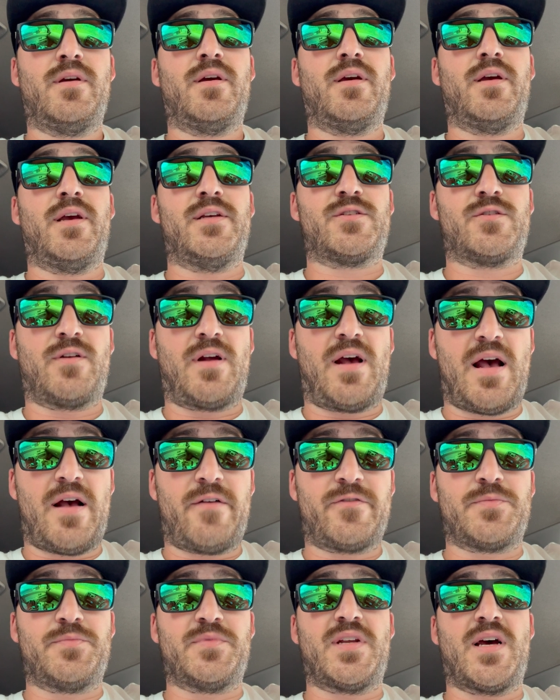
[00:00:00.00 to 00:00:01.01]
He's going to have
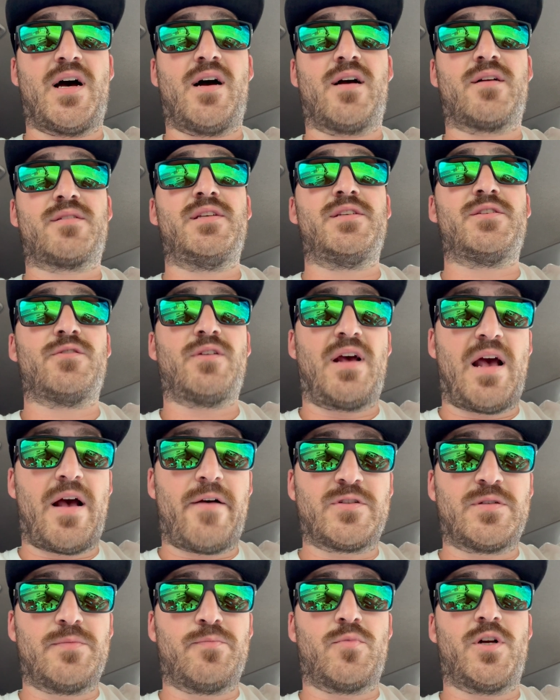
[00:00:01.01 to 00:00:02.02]
some docks. He's going to have
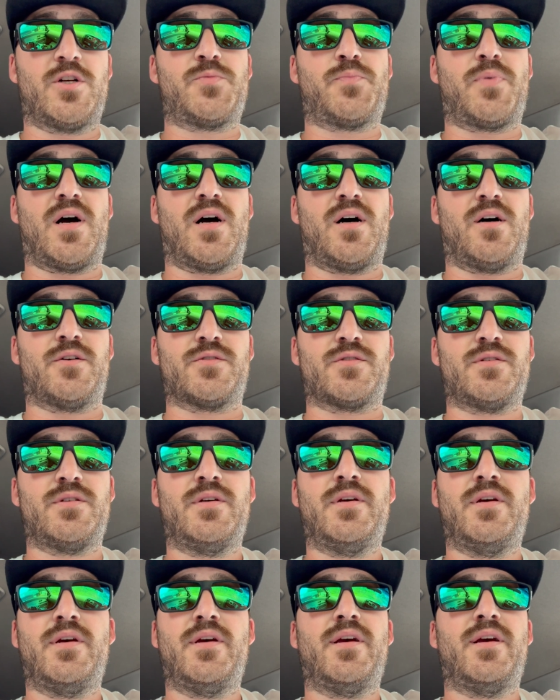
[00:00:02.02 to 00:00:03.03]
some brush piles.
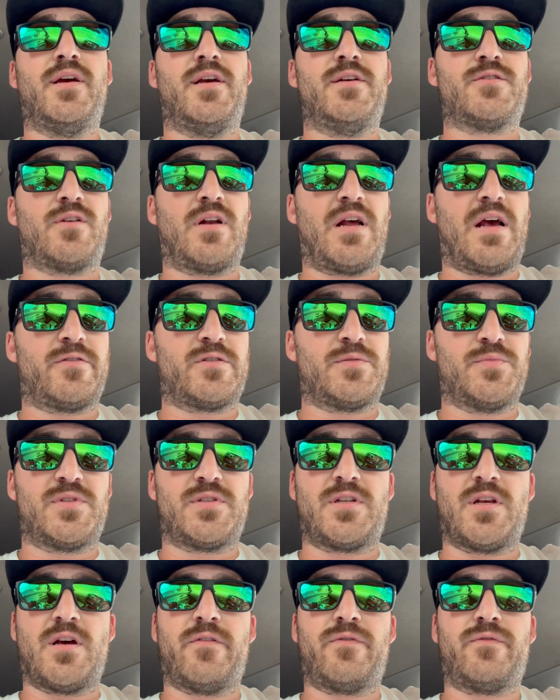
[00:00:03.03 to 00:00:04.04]
He's going to have some
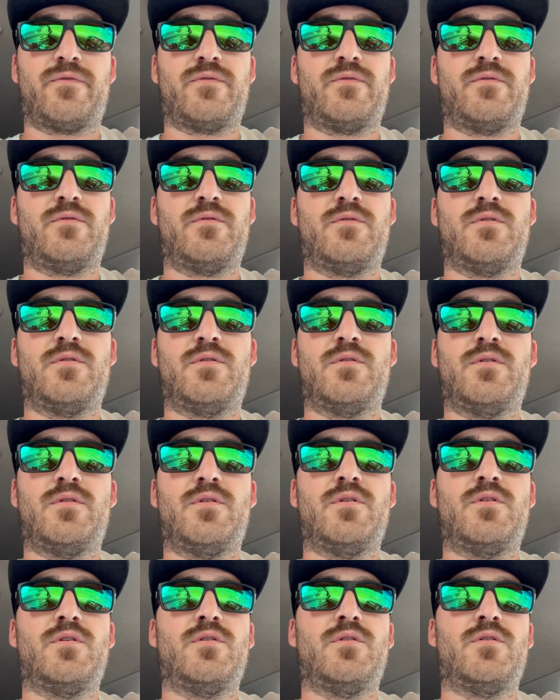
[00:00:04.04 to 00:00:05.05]
stuff
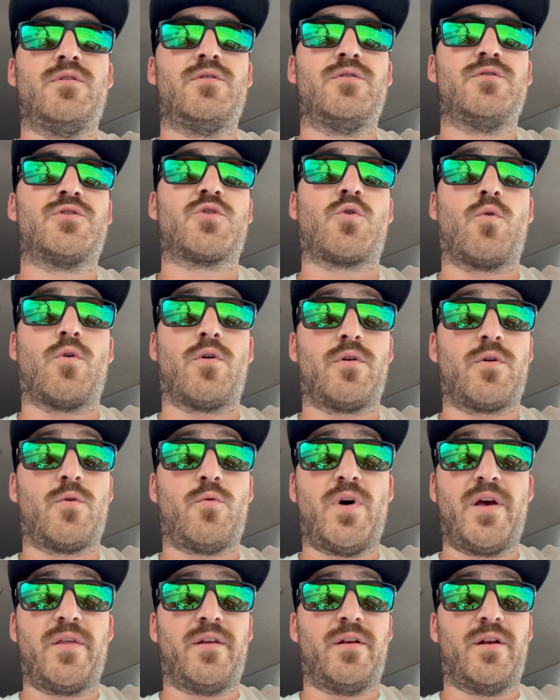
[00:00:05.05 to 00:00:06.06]
squirreled
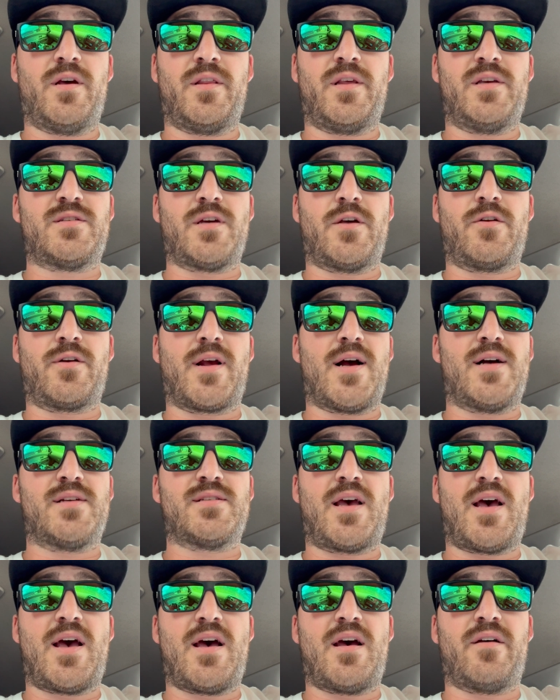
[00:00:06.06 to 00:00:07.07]
away that none of these other guys
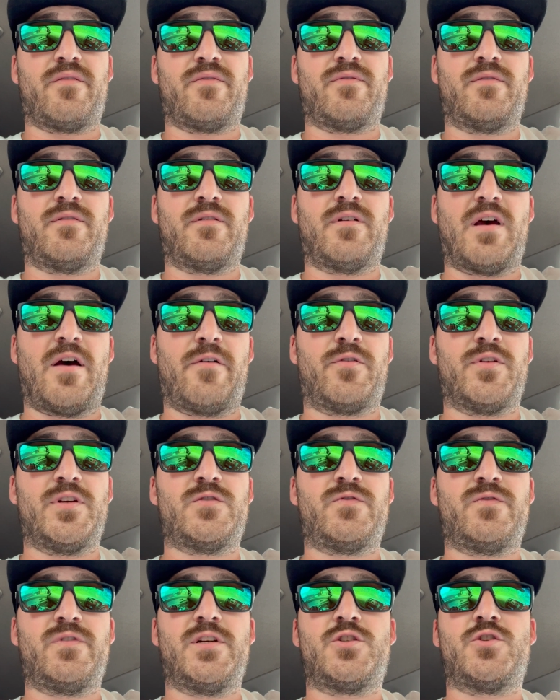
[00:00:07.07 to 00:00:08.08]
have after these
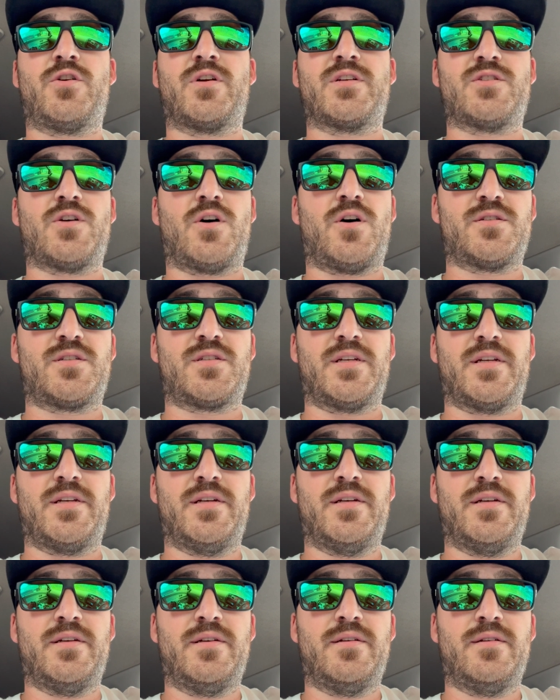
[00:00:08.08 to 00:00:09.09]
fish are exhausted.
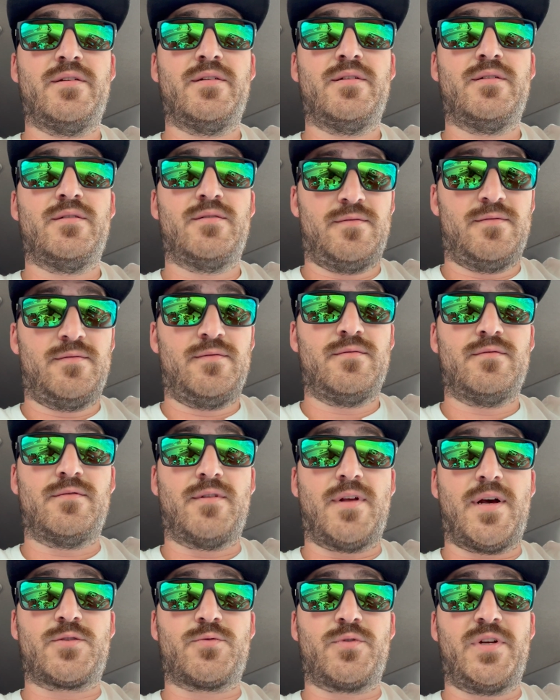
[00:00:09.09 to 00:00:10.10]
And
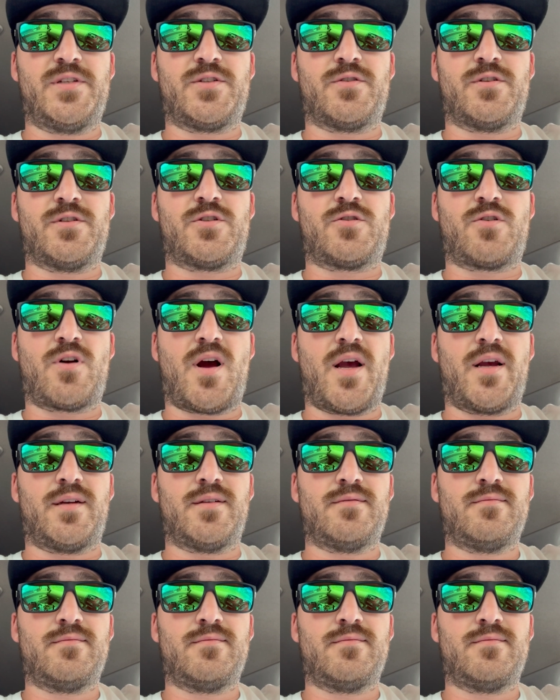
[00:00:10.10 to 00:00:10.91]
that's when he's going to strike.